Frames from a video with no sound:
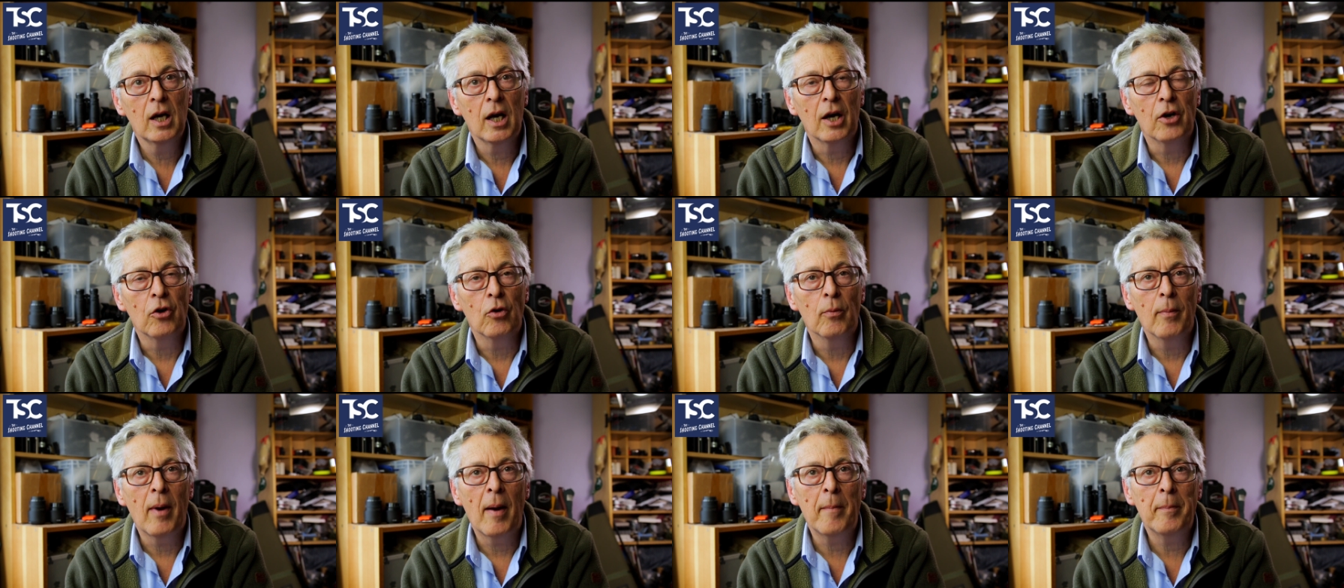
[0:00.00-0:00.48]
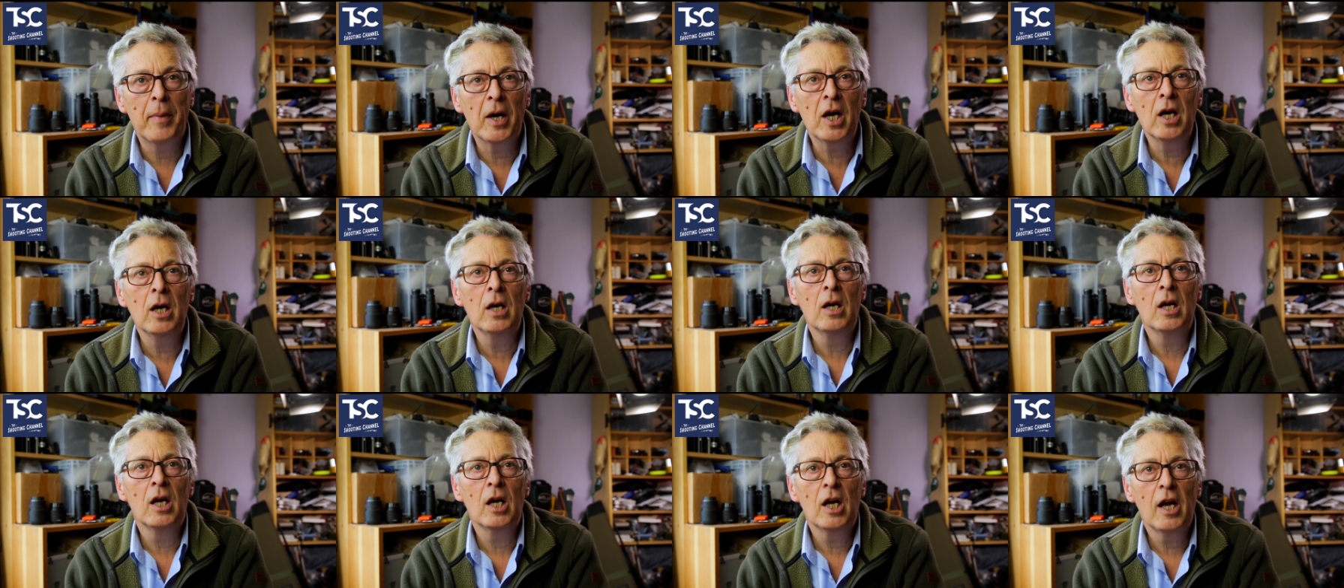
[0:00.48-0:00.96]
And
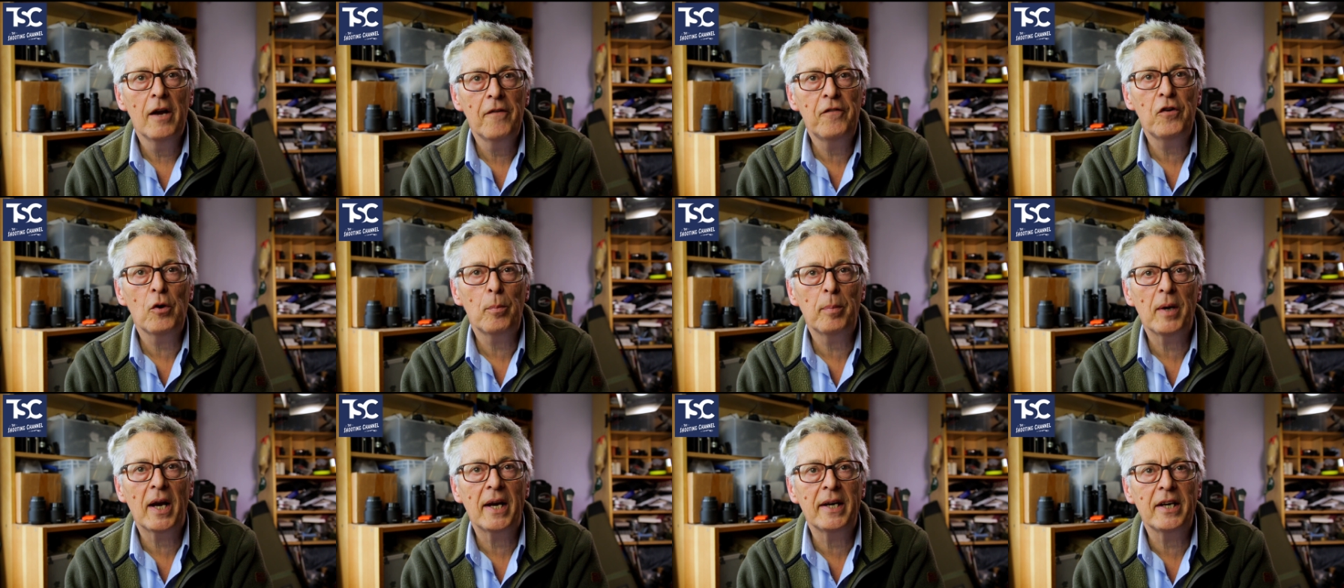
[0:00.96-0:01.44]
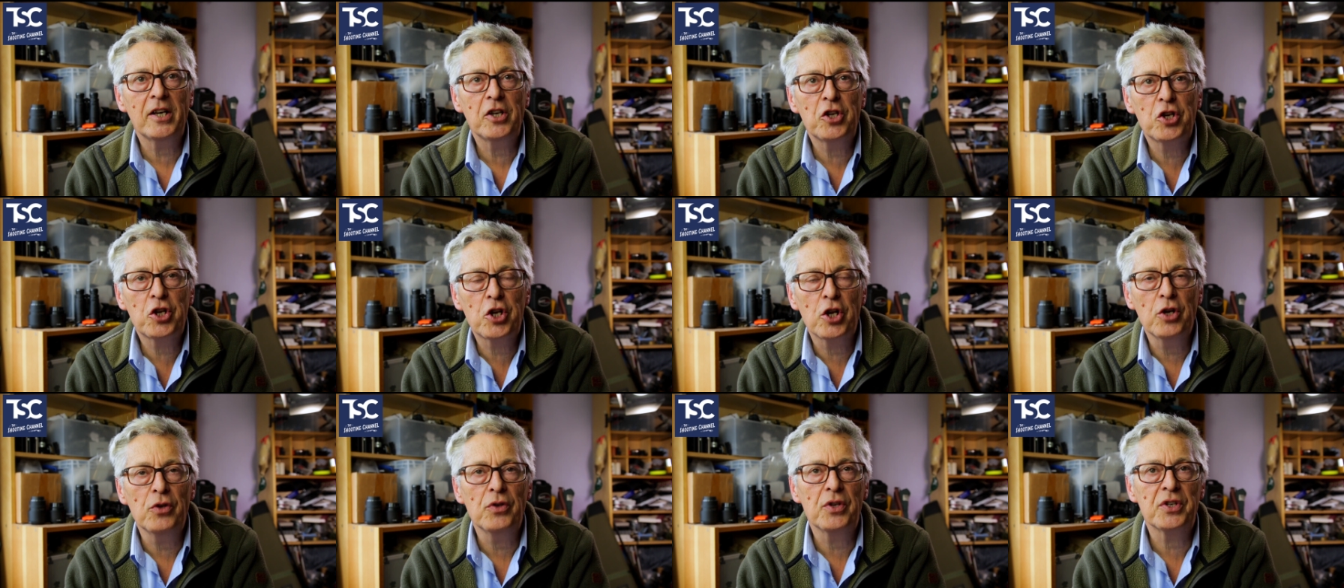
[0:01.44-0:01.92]
remember, if you're planning to
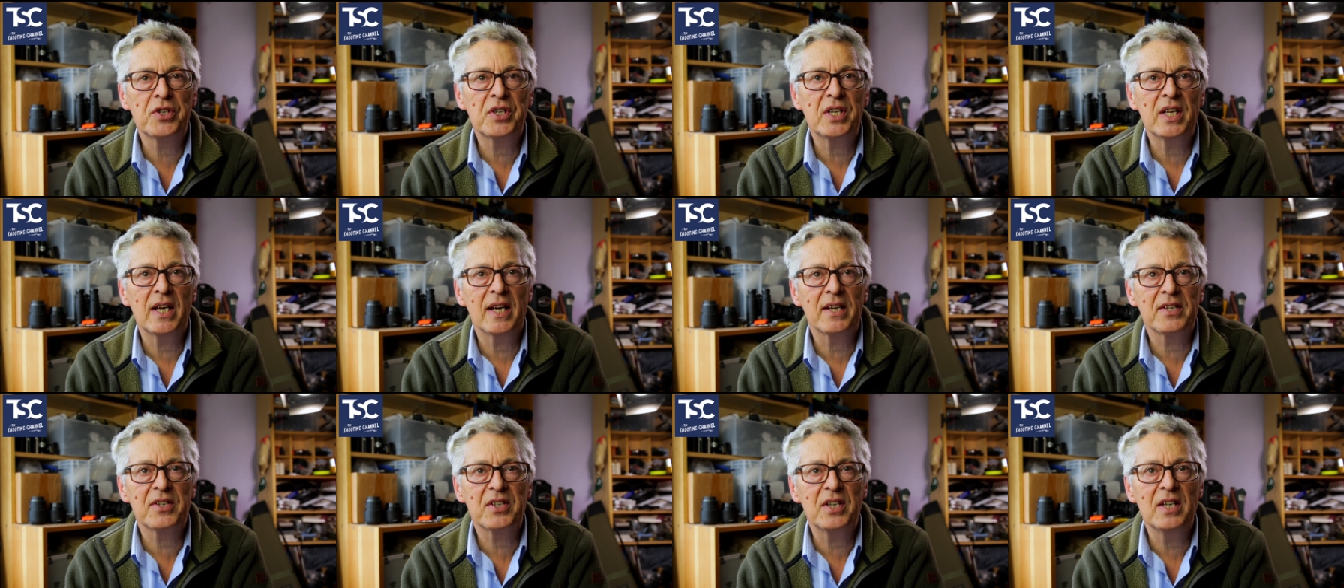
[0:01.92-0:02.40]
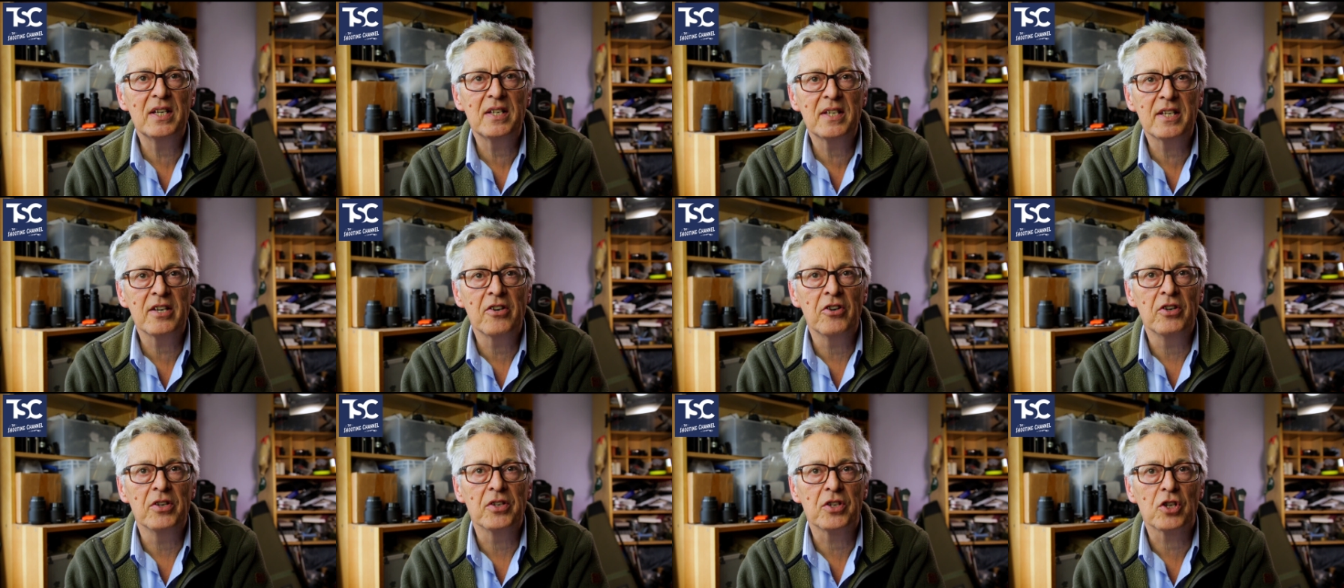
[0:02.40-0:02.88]
shoot the TSC
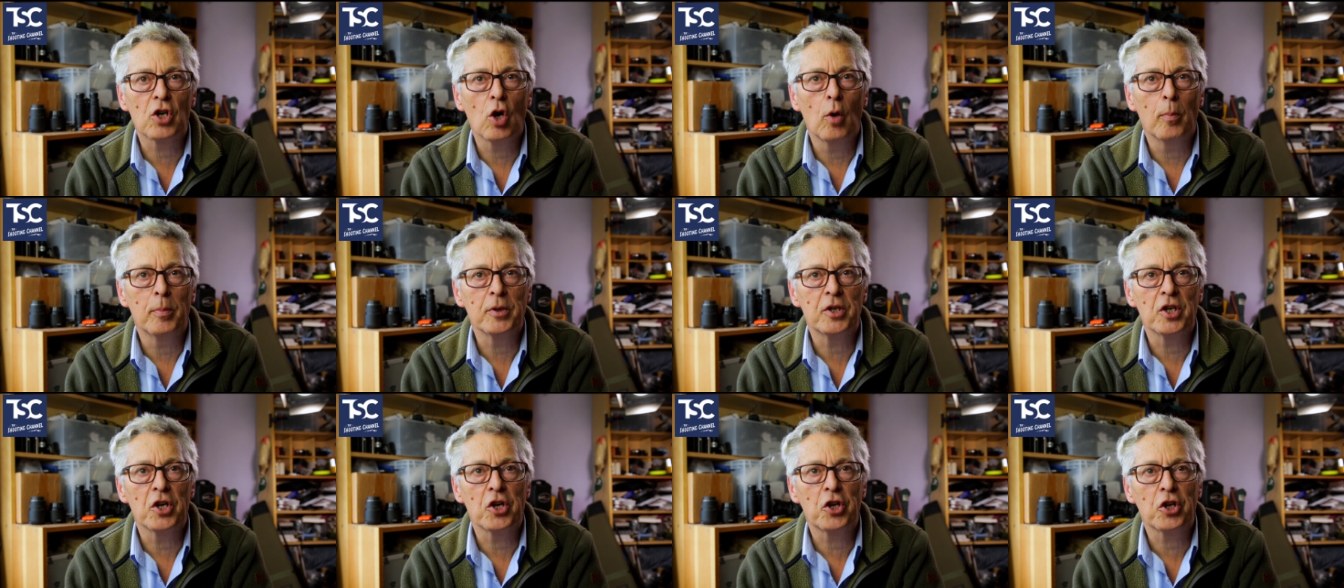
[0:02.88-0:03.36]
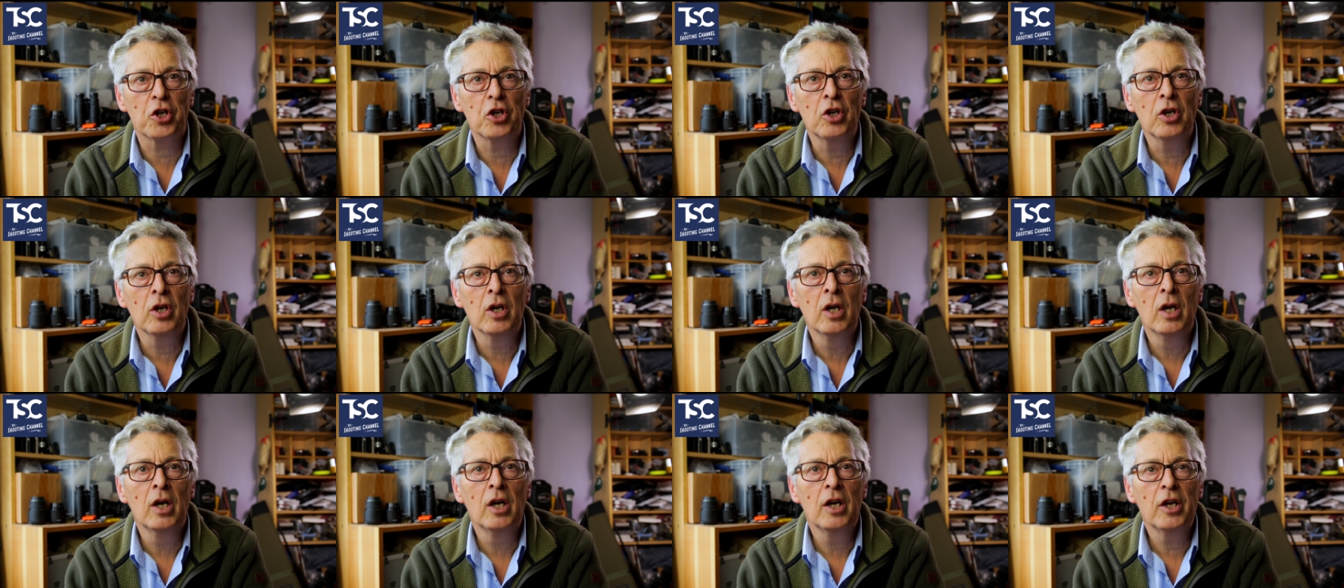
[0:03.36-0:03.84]
series competition,